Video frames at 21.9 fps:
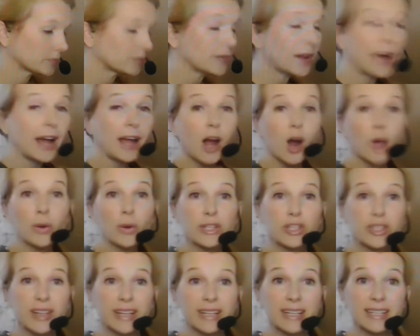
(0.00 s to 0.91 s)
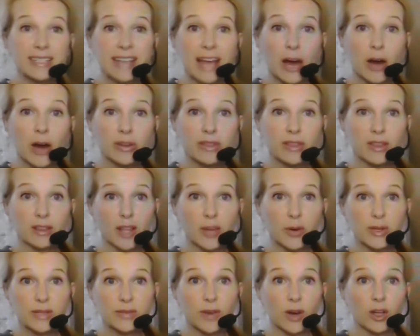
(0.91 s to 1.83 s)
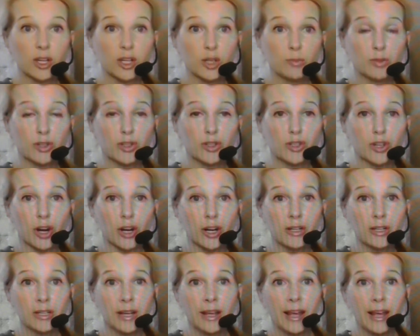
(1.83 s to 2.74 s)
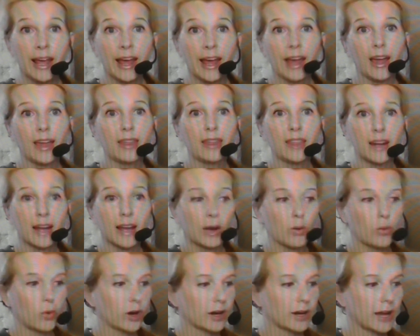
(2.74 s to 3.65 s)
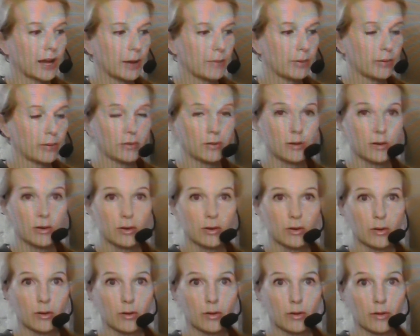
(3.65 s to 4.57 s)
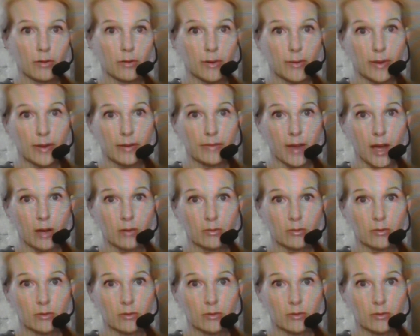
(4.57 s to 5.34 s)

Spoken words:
I always set it down at the lowest volume to start, and then I work up for my phone.